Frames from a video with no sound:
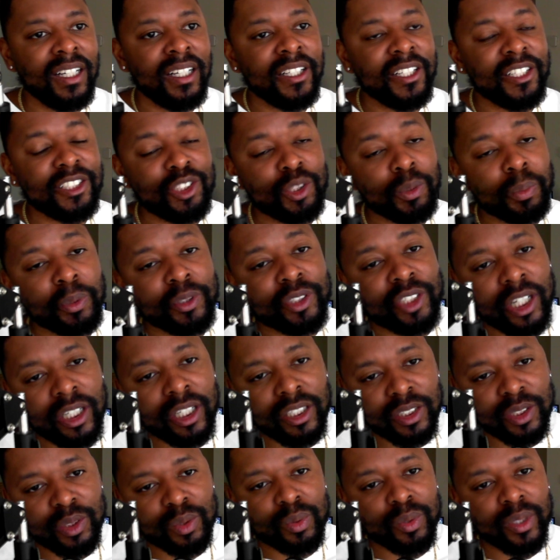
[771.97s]

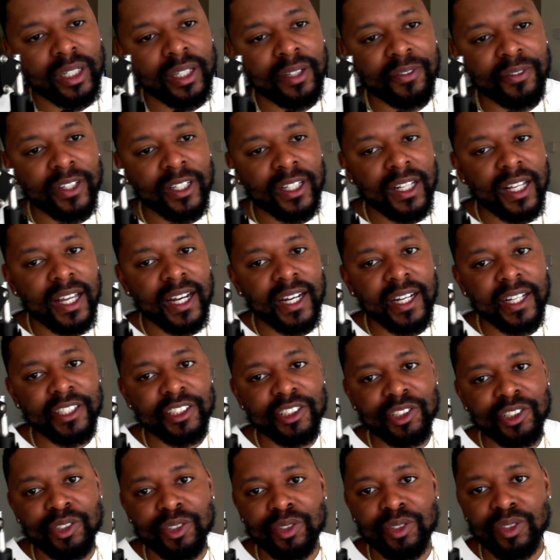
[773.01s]
superchargers were giving a lot of
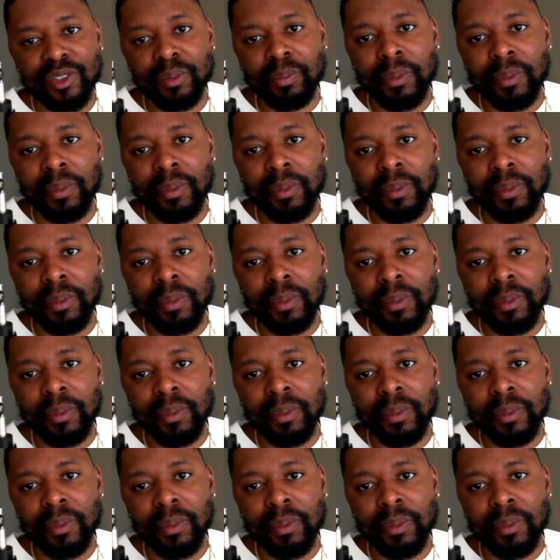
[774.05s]
issues.